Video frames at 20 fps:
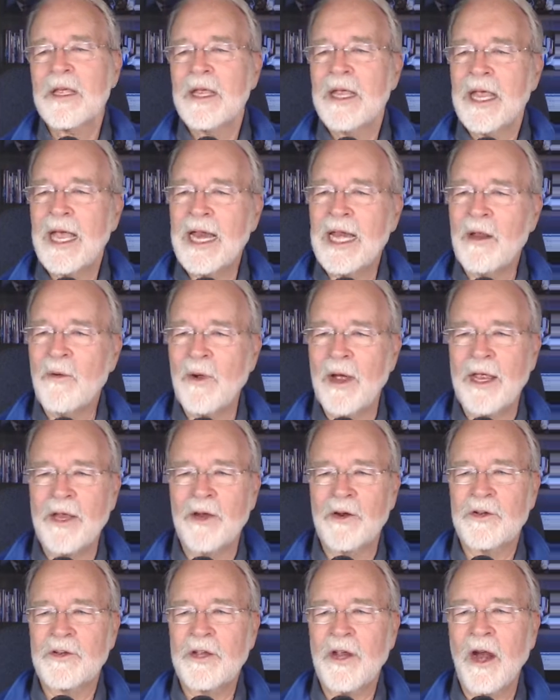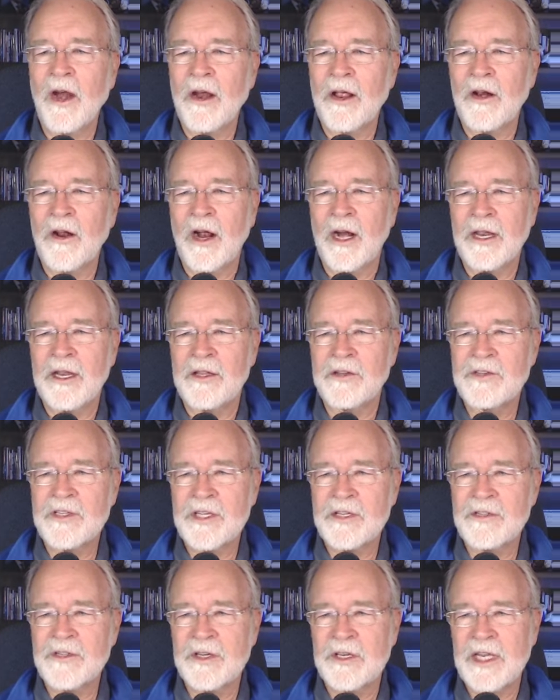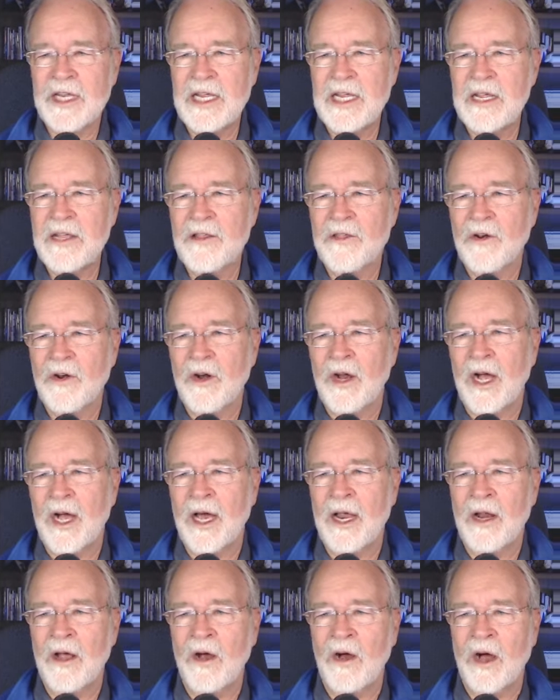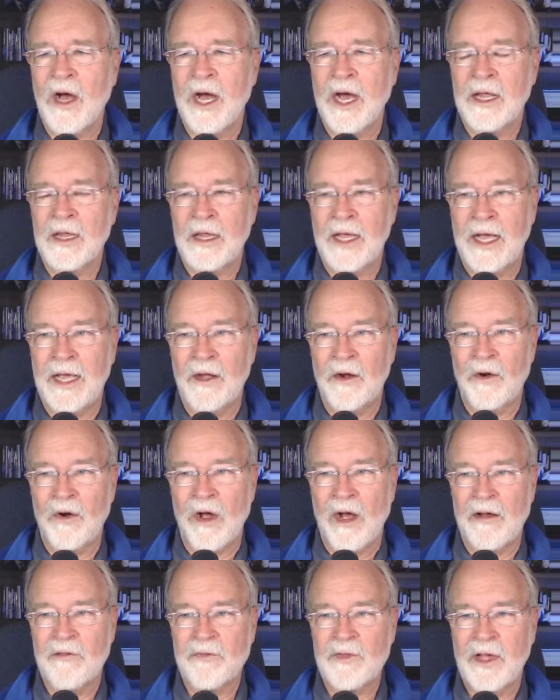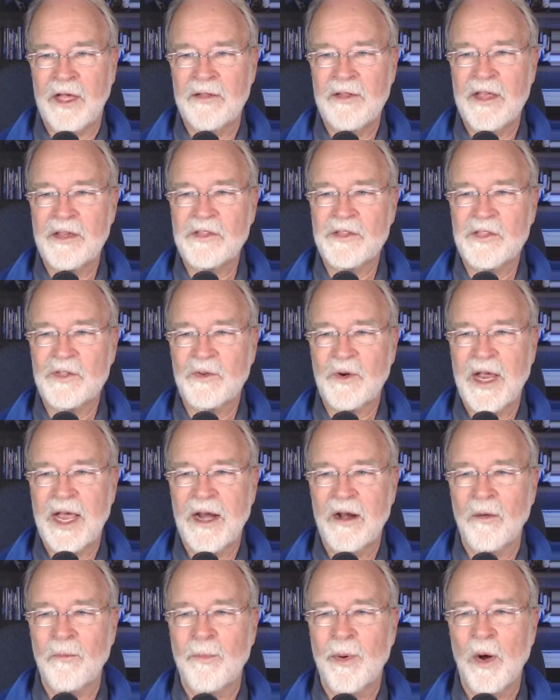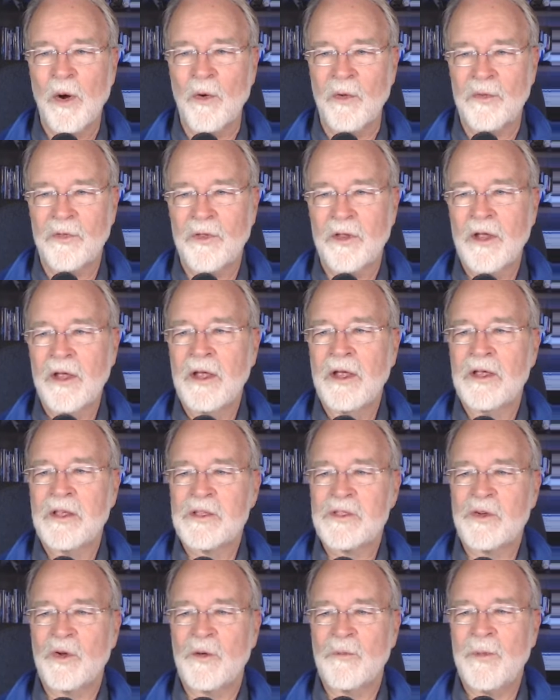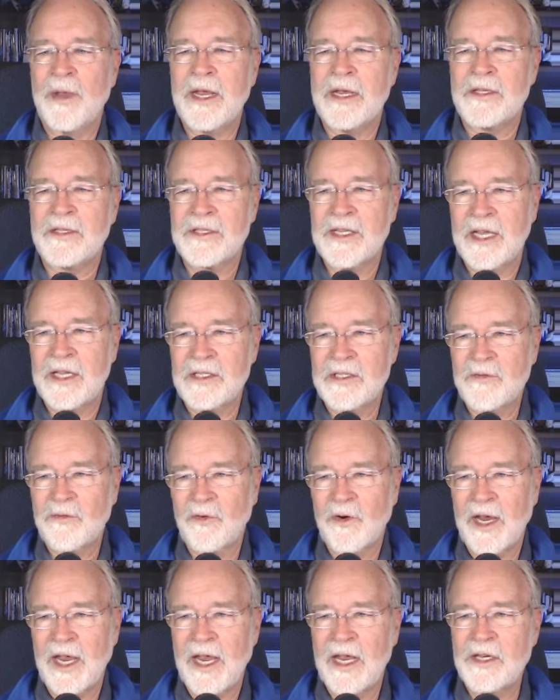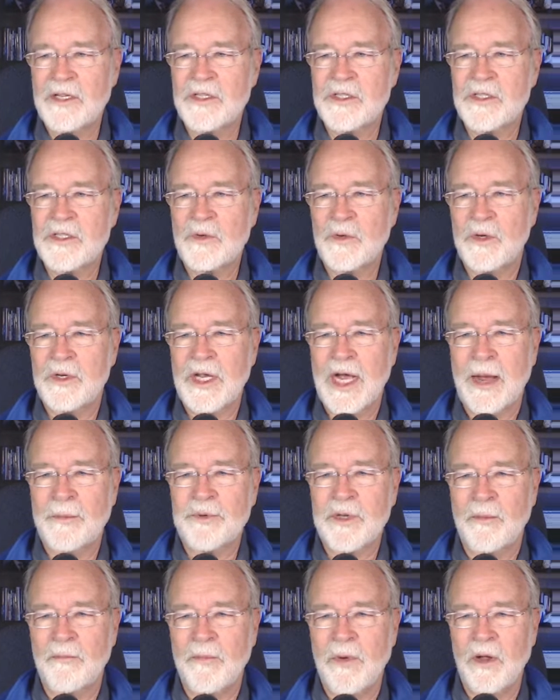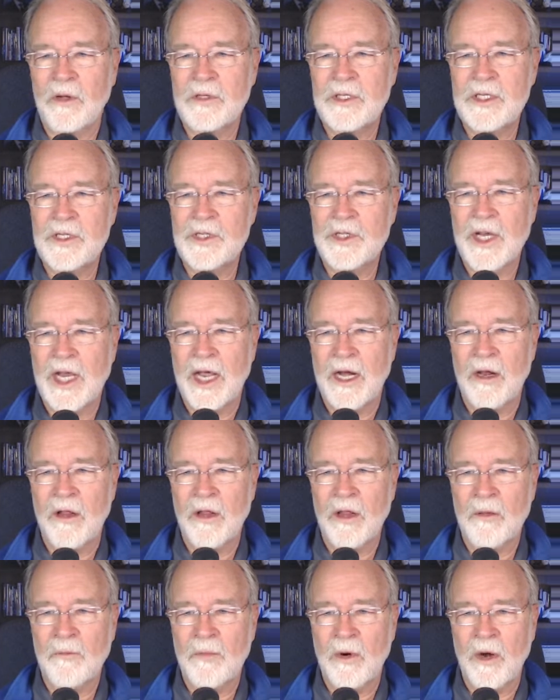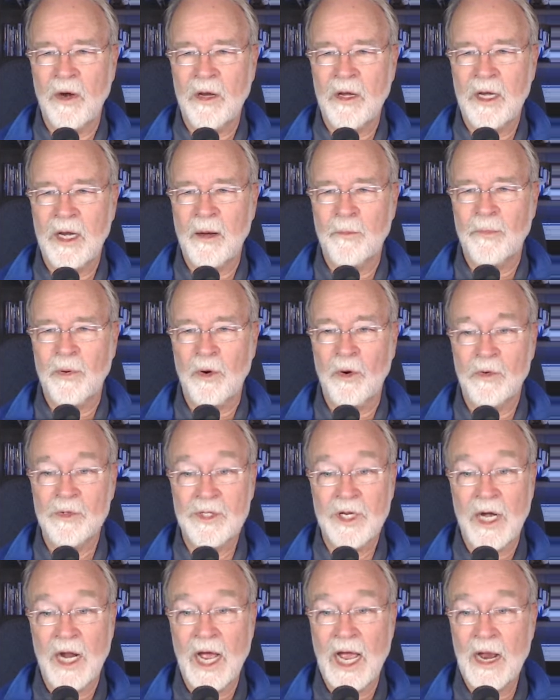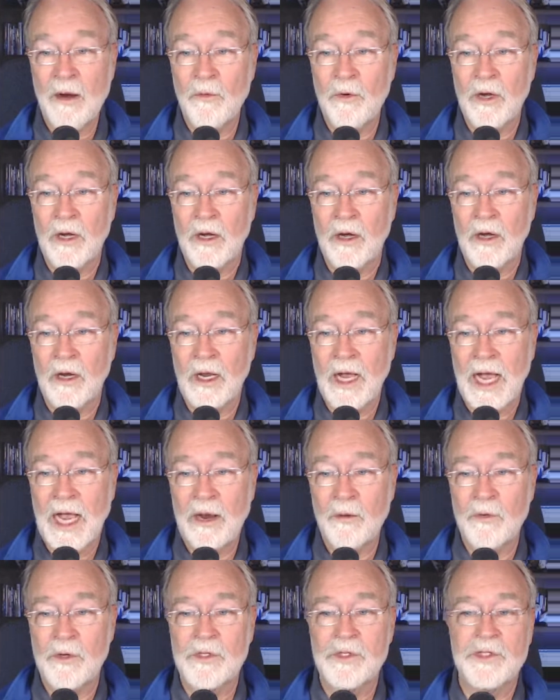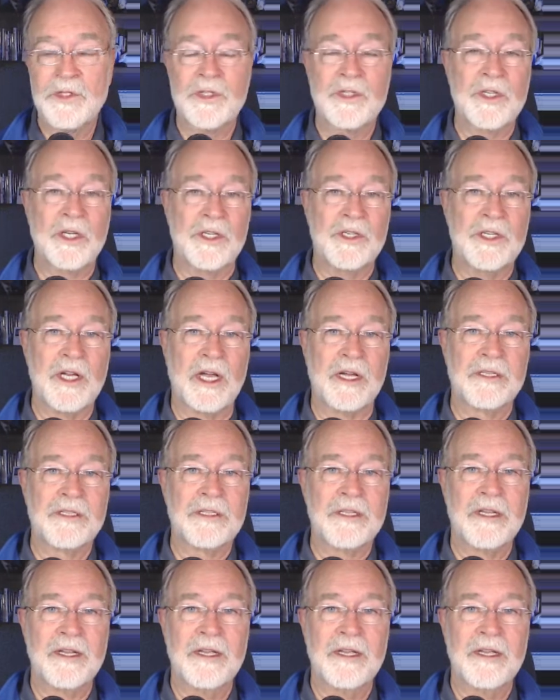Anyway, your target audience isn't either on online or offline. They straddle both. So it makes sense for agents to adopt a multi-channel marketing approach. And I would suggest